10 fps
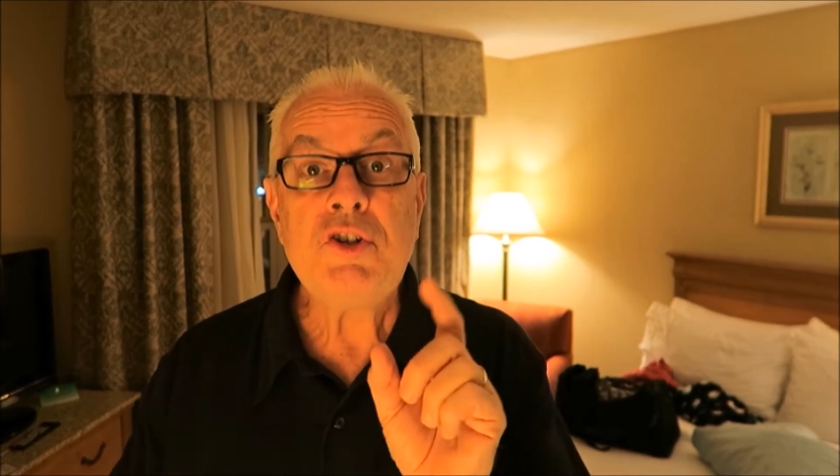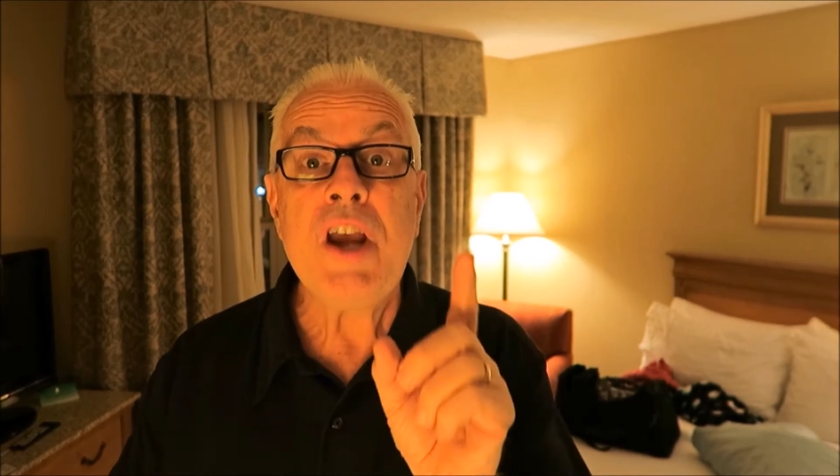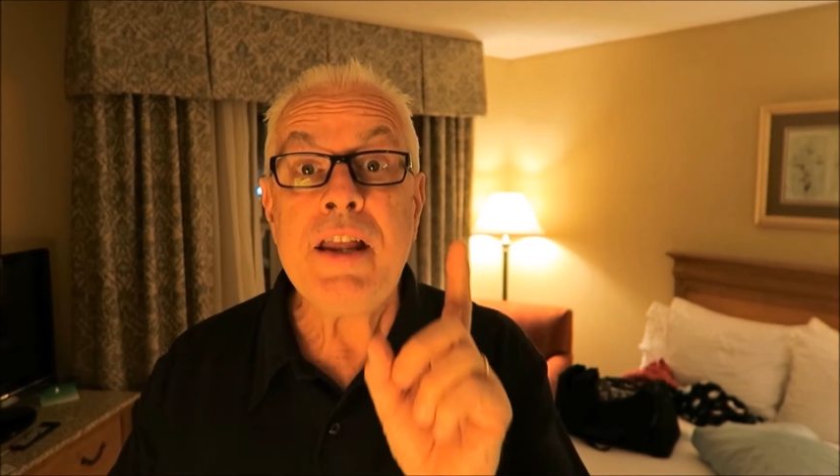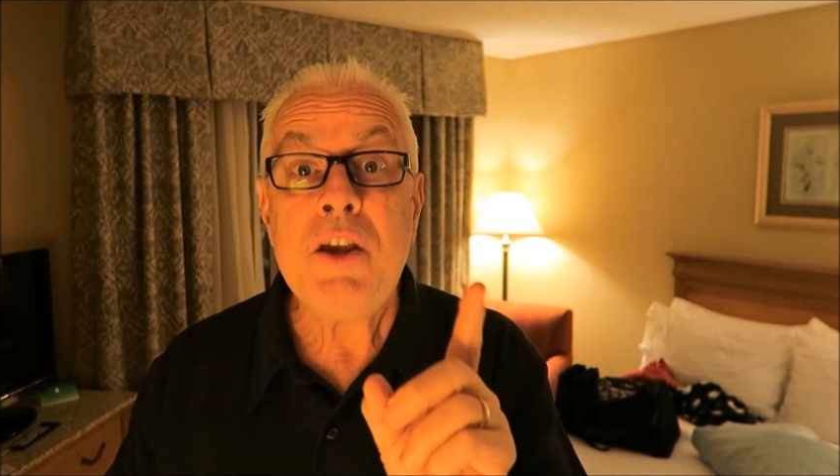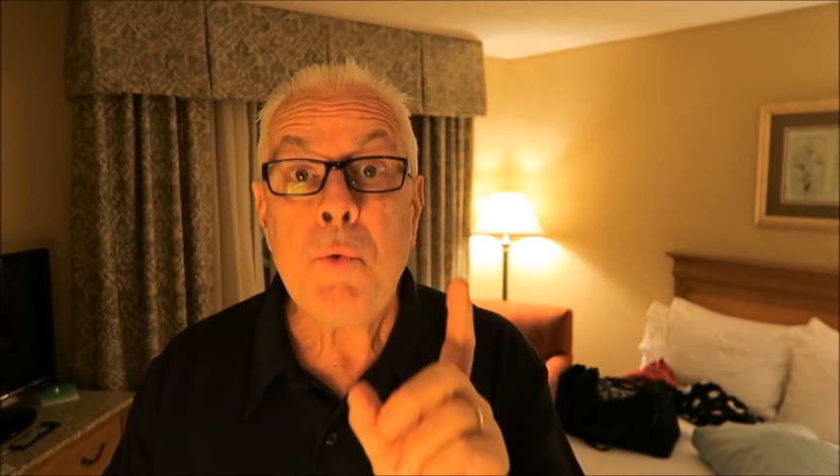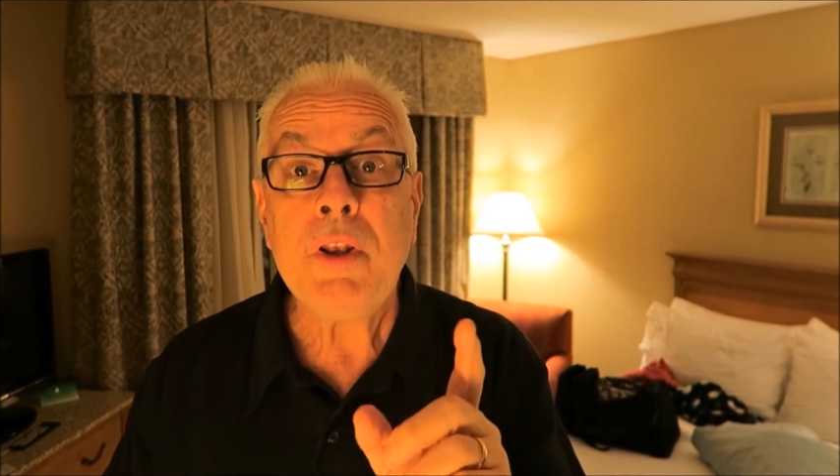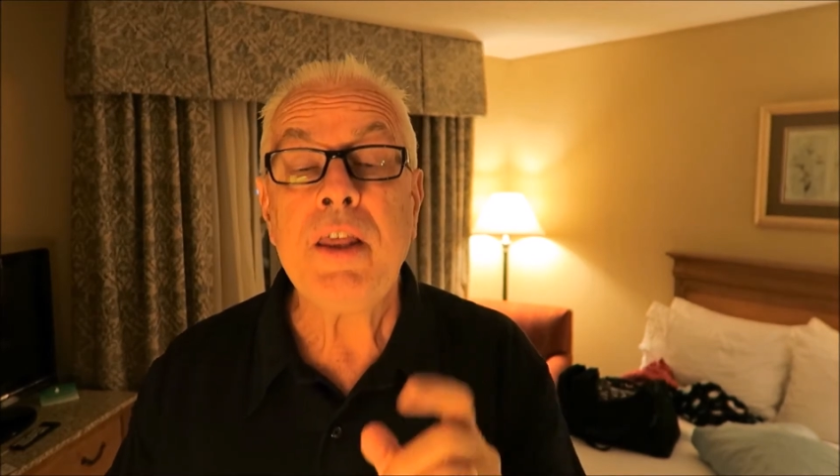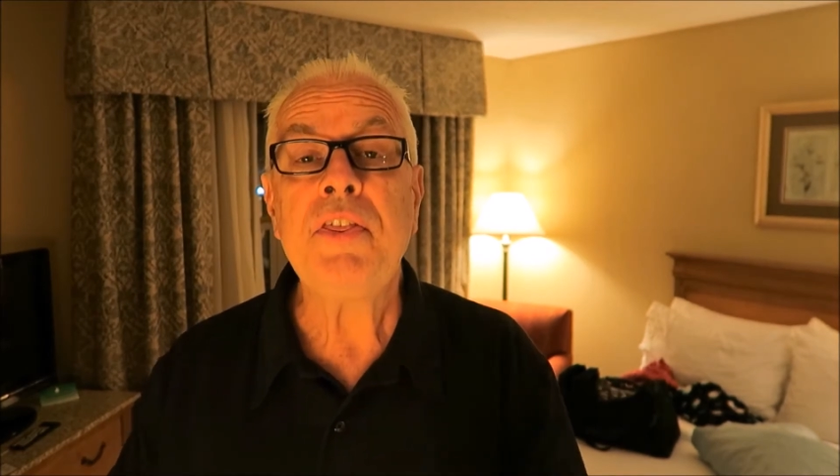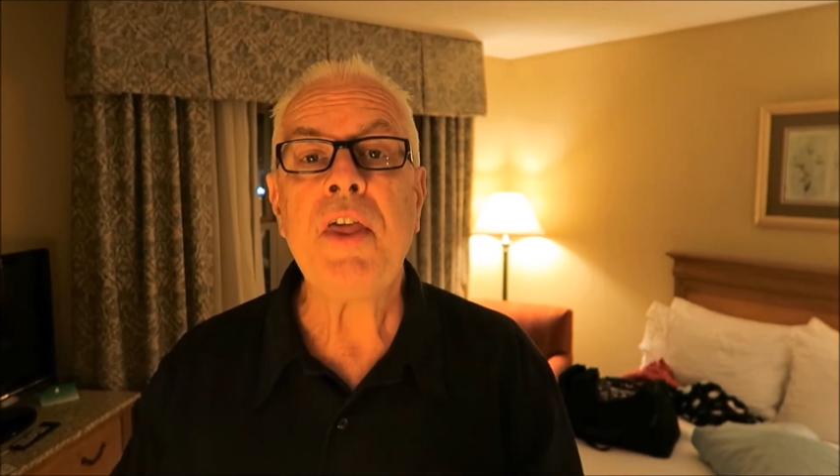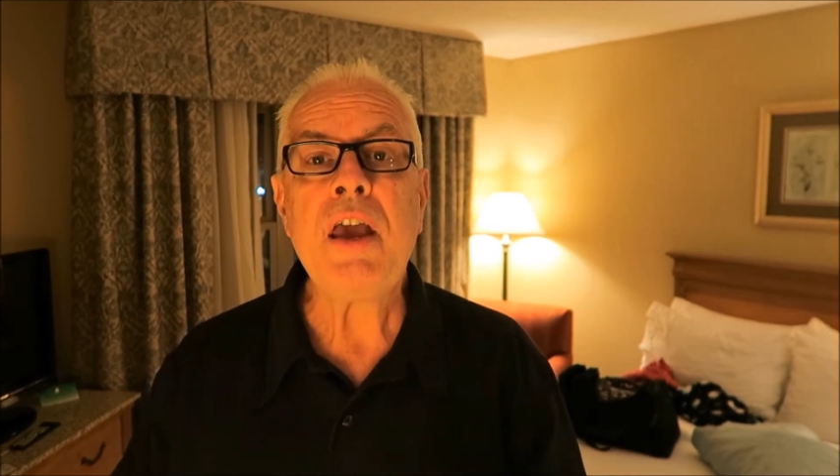
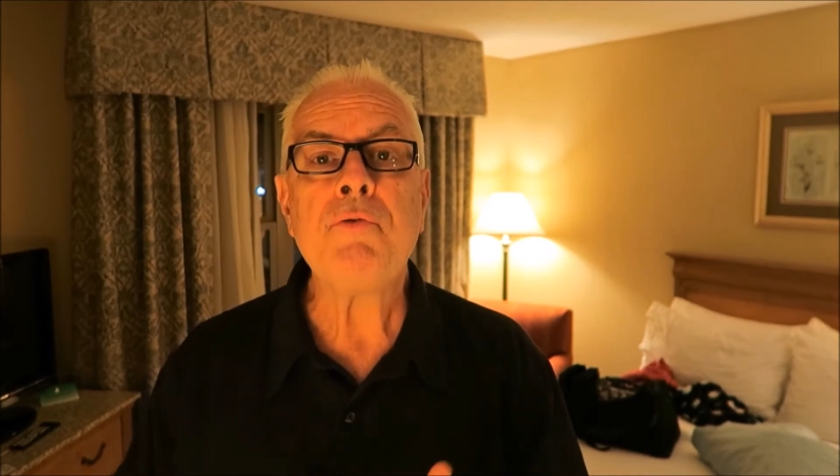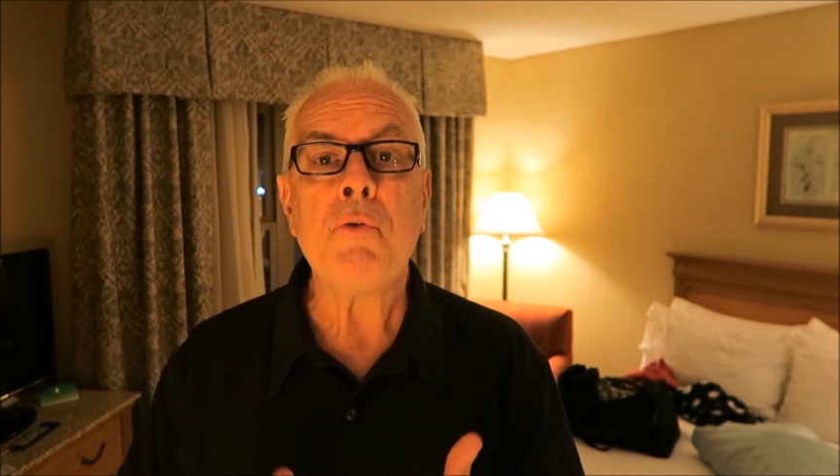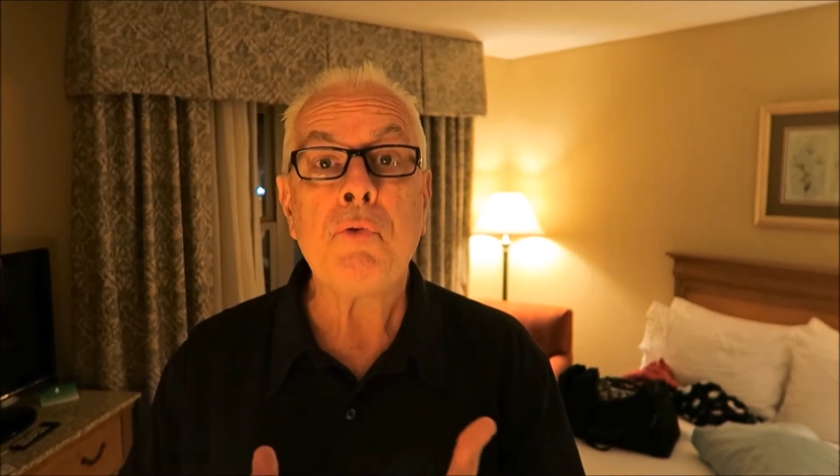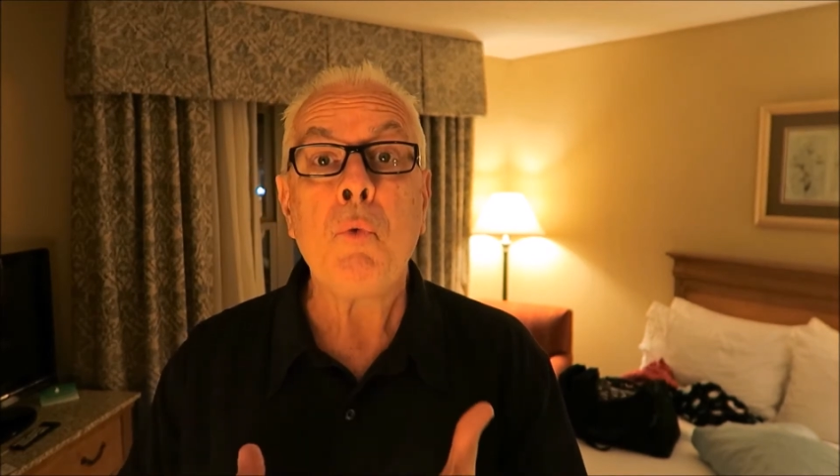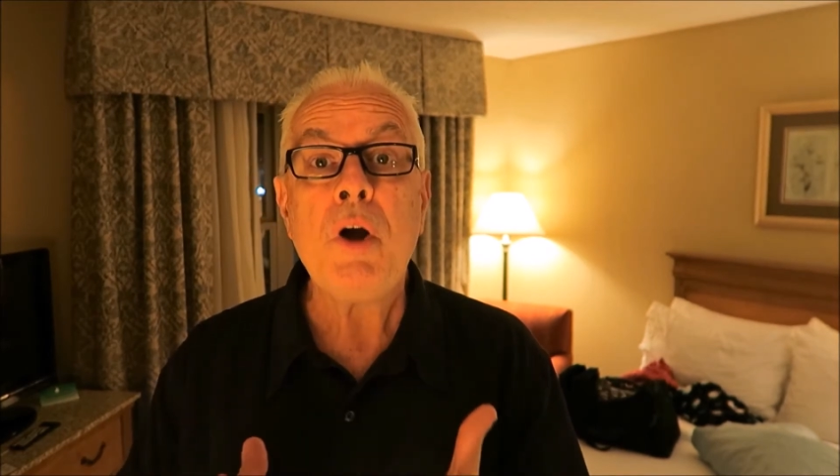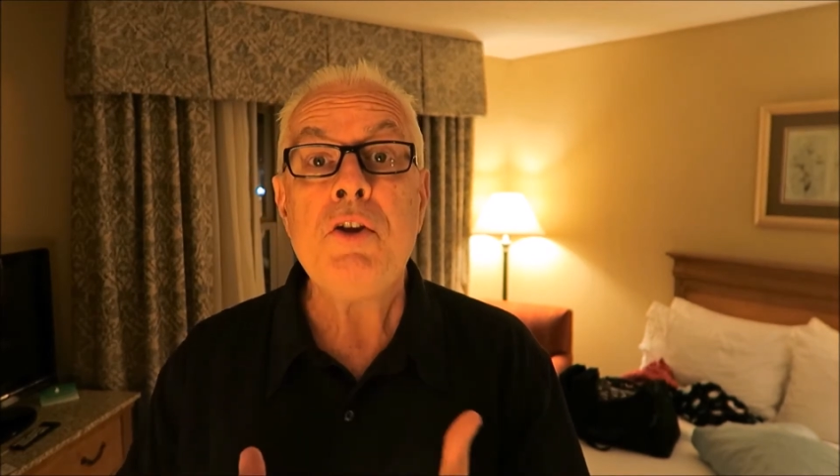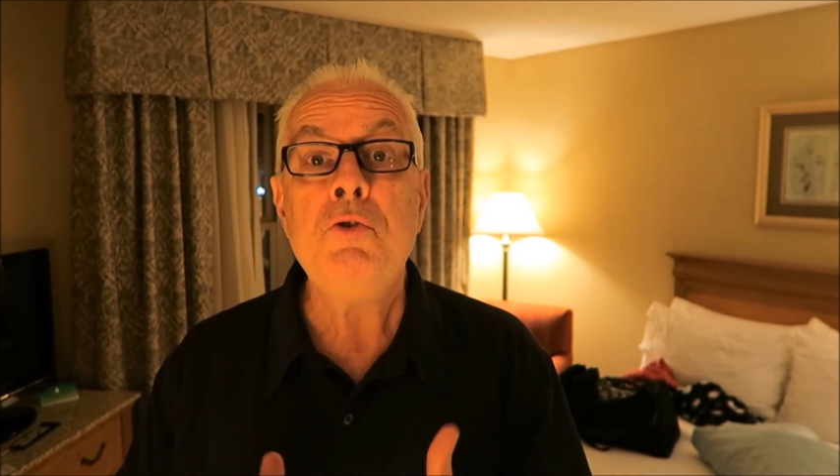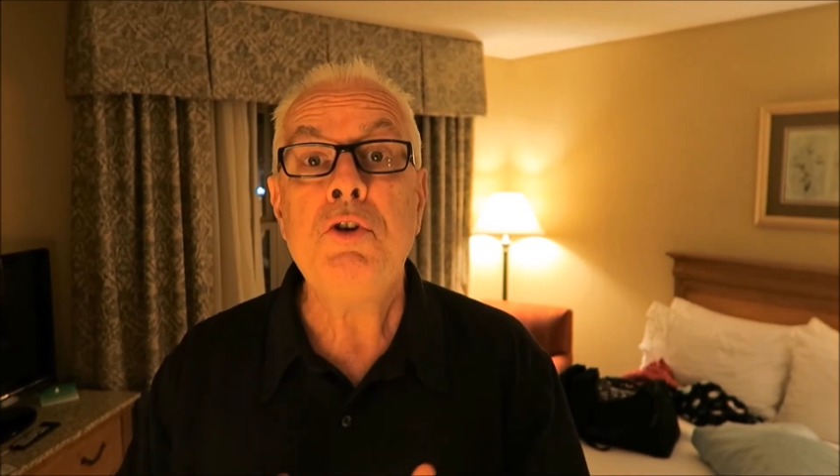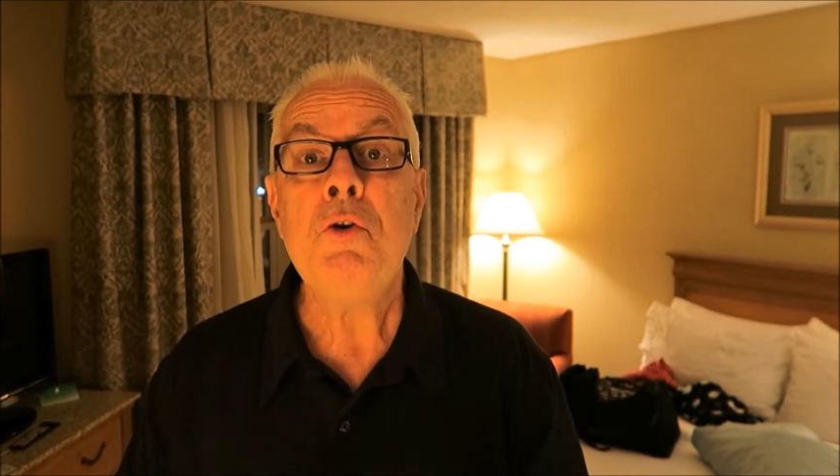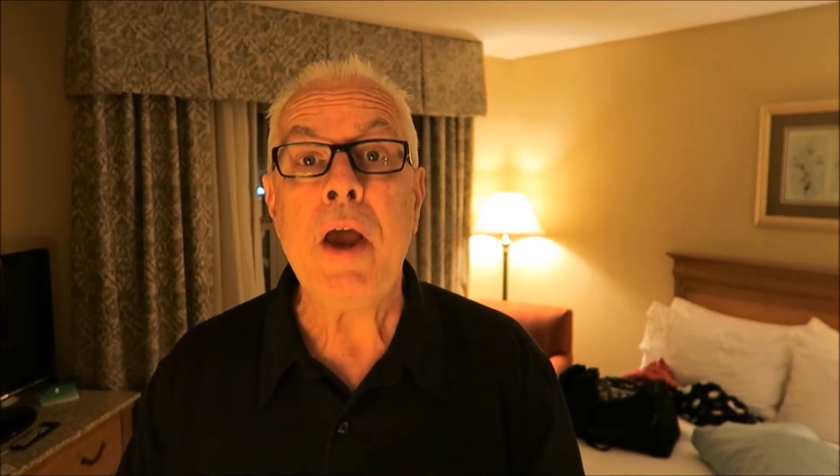genuinely thankful for what
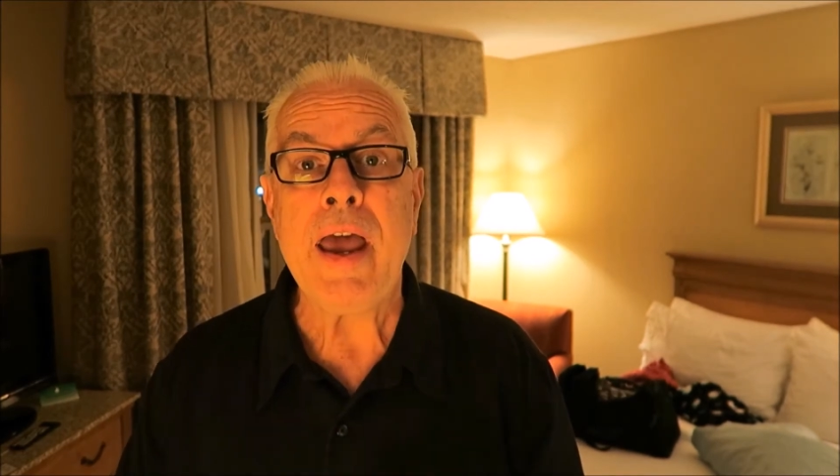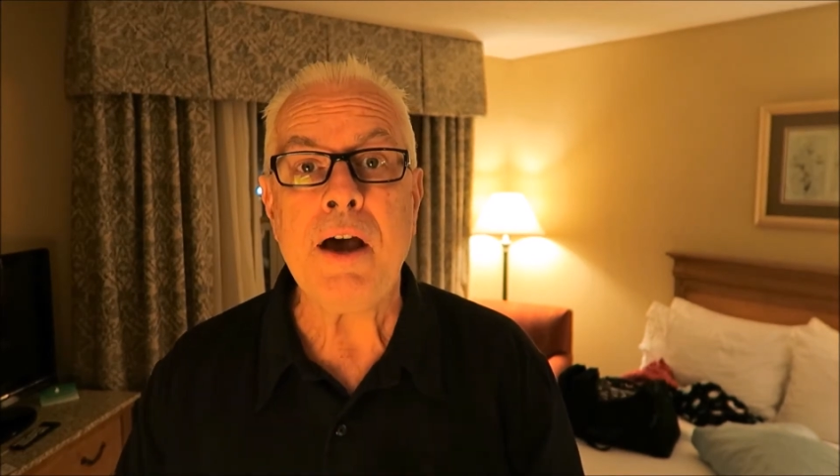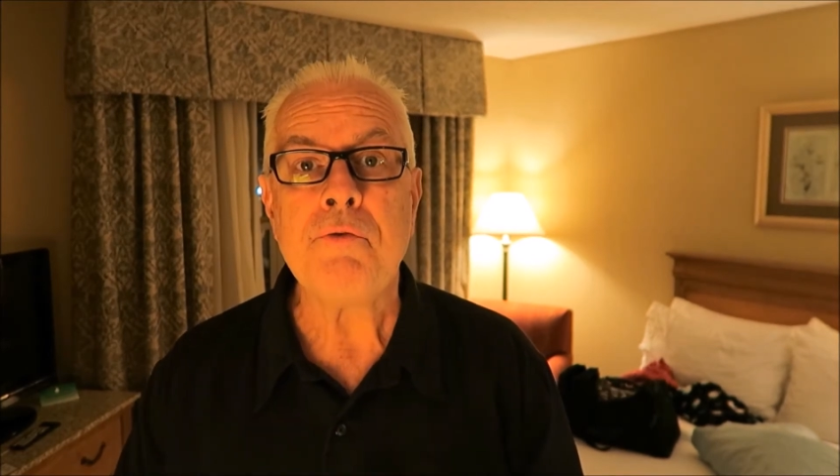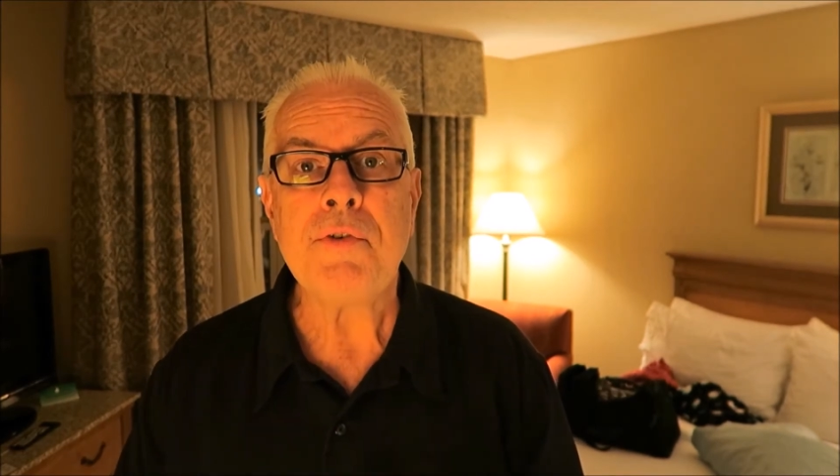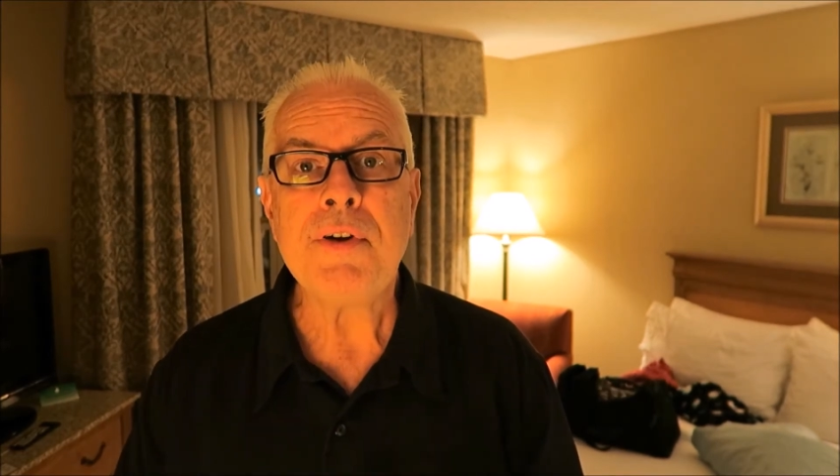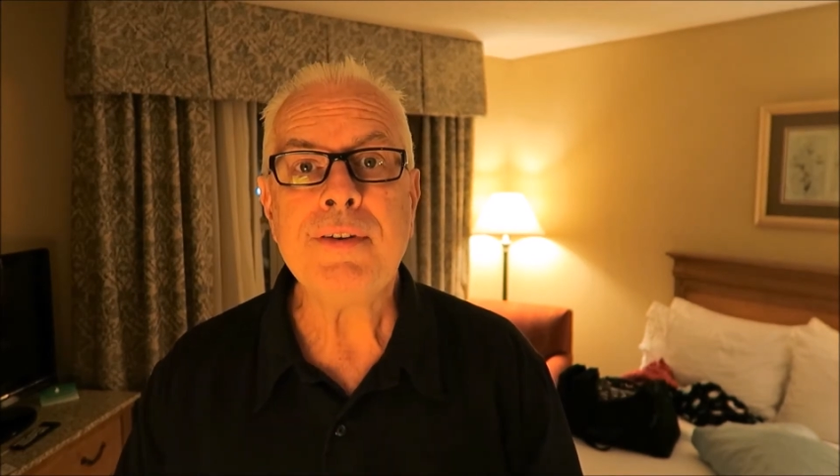you do have?